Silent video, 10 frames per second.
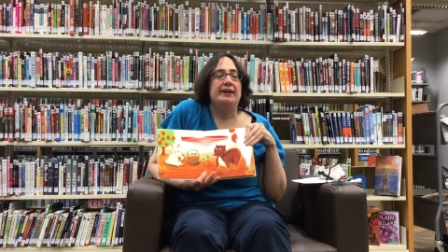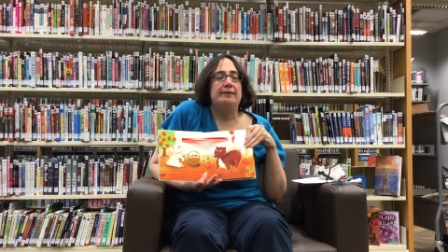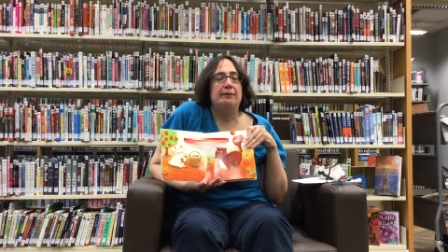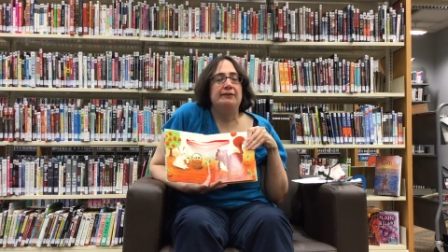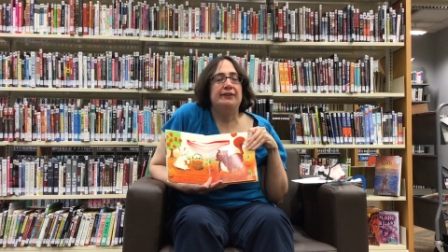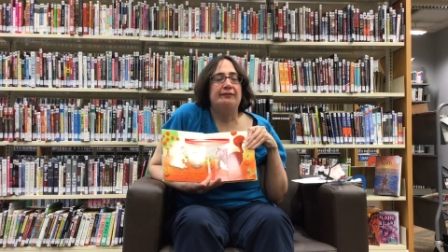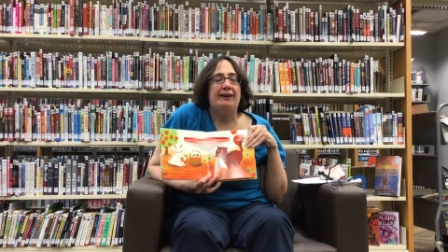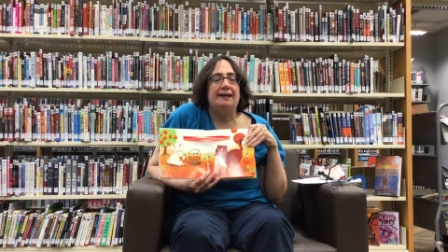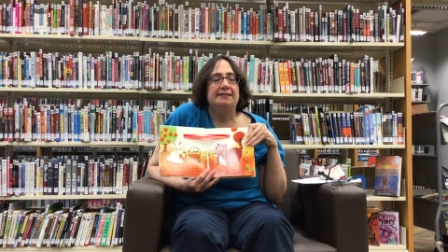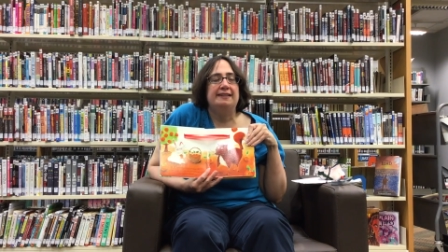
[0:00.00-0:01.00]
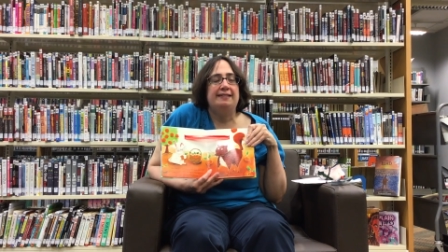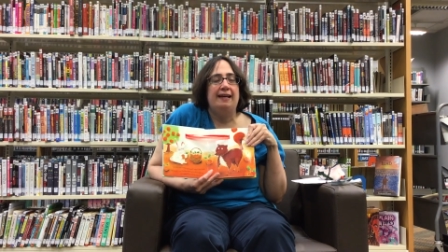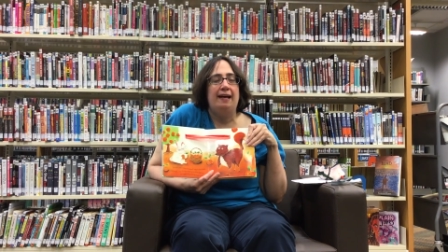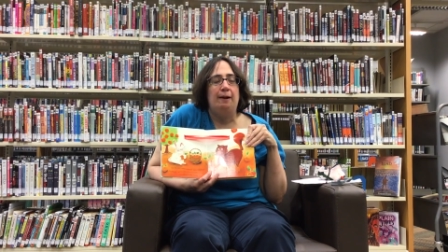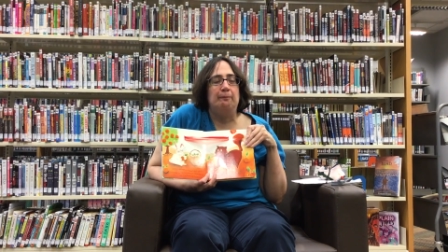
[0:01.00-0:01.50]
animal, so Fox said to
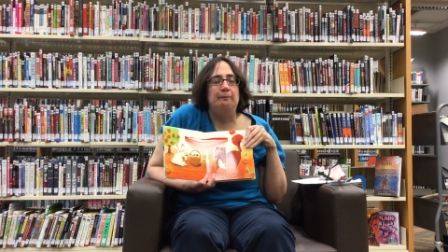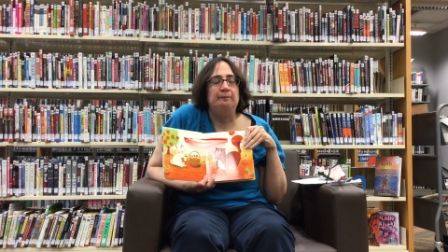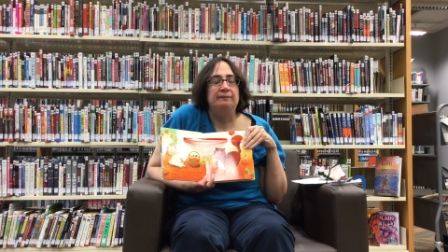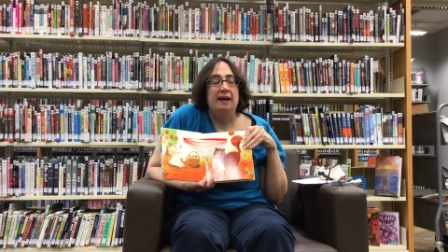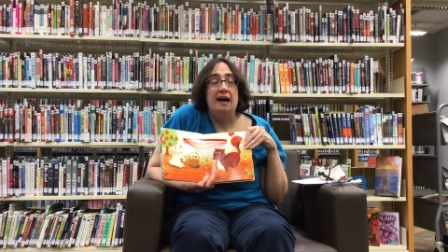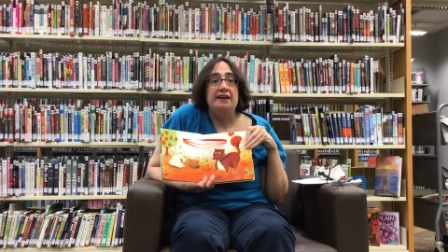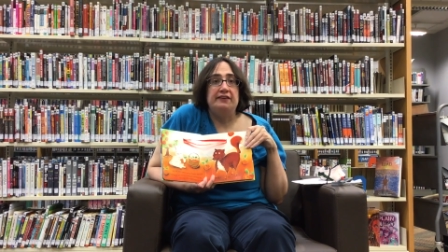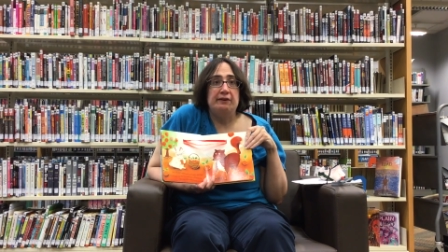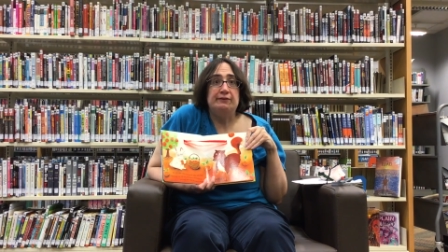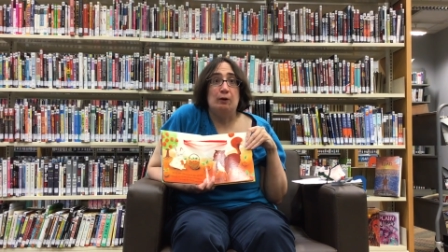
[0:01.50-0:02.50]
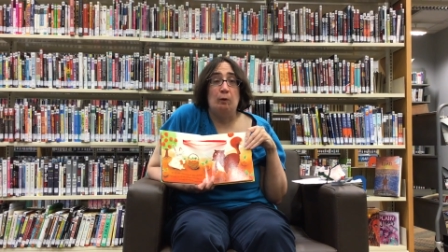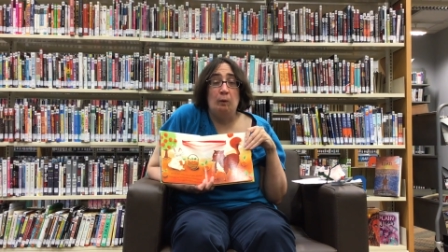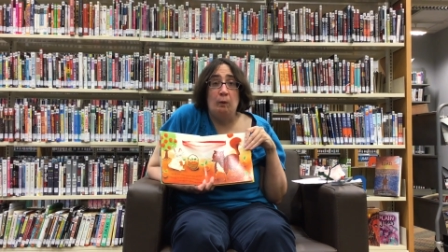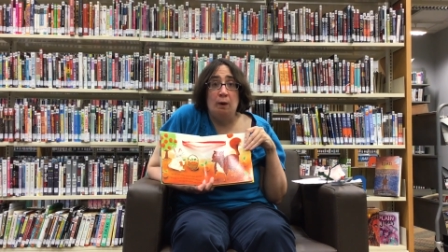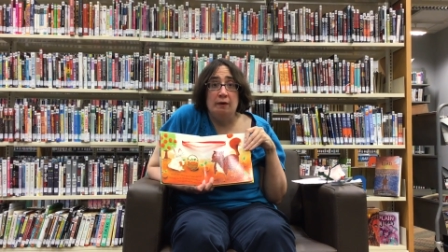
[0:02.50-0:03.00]
him, "There's
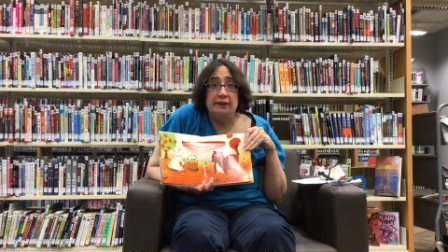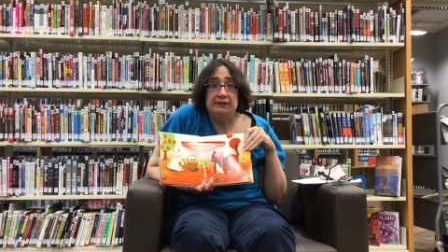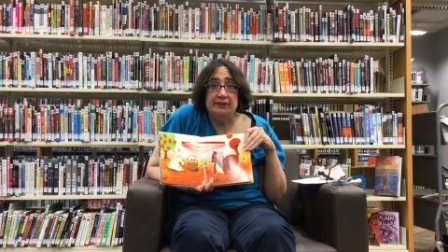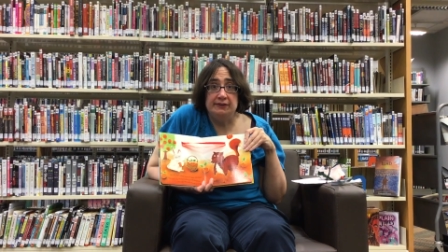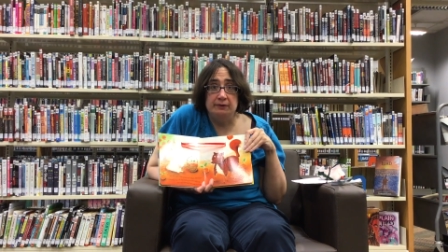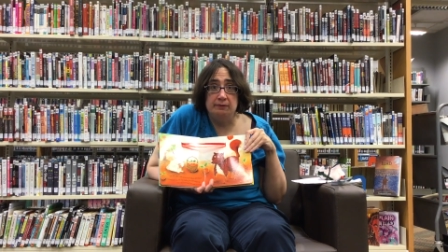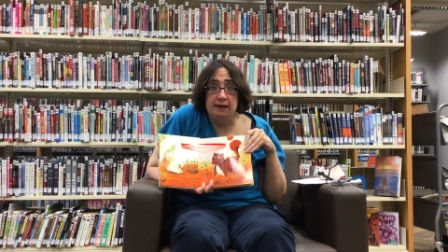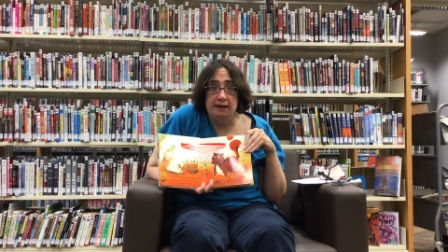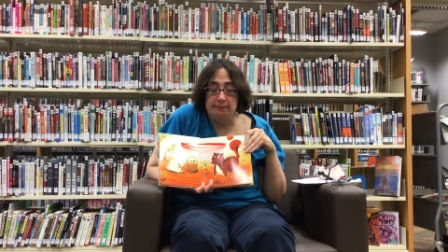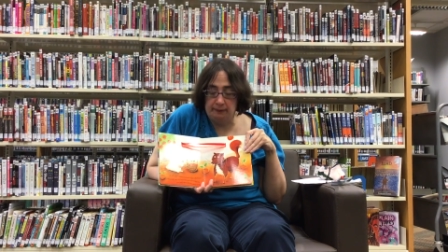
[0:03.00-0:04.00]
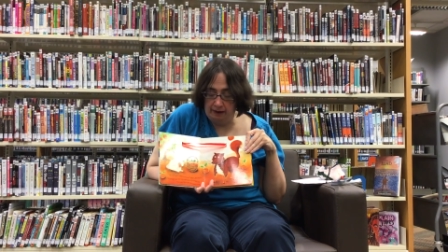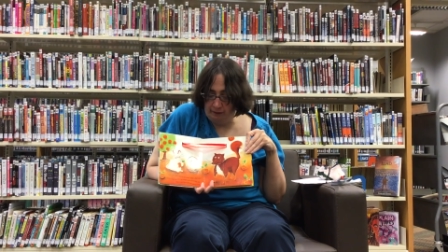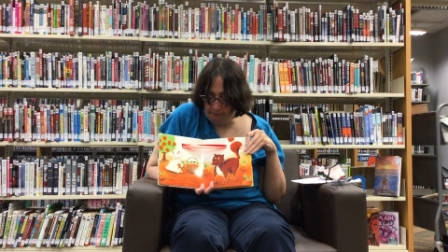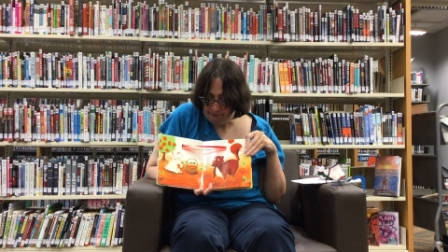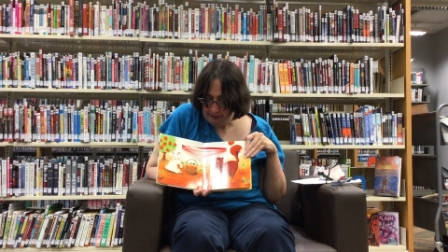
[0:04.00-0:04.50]
orange in the
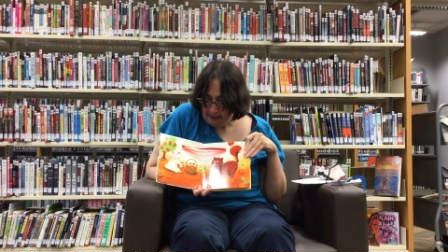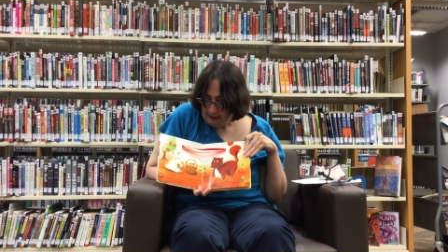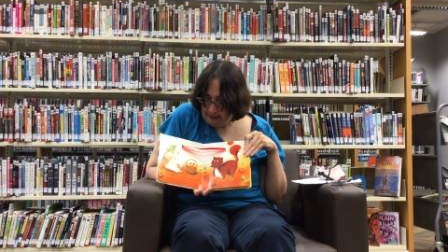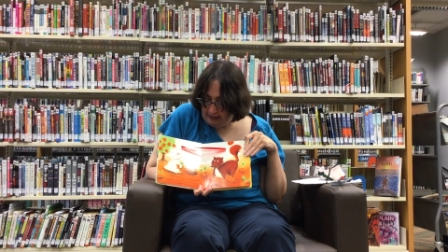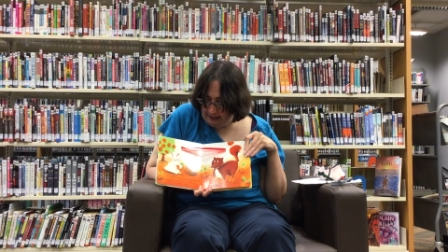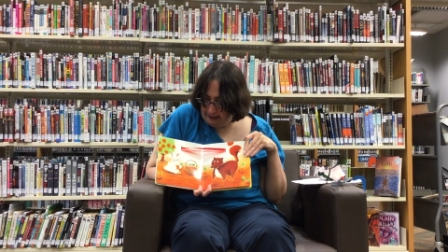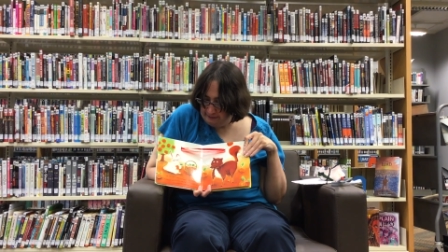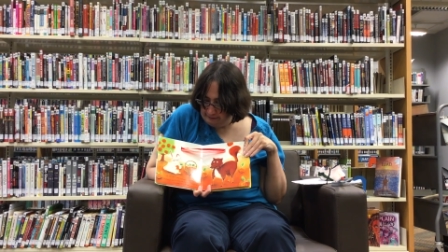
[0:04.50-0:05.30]
rainbow." And